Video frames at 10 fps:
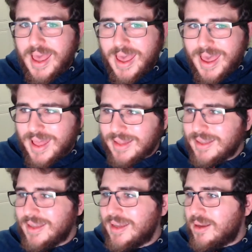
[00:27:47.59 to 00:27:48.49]

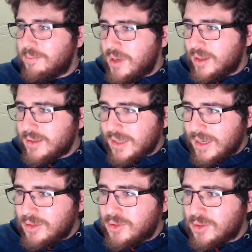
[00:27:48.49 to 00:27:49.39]
and built
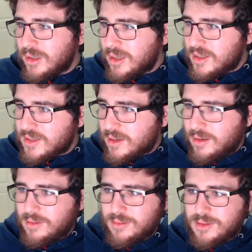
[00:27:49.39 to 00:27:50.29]
into the Linux kernel.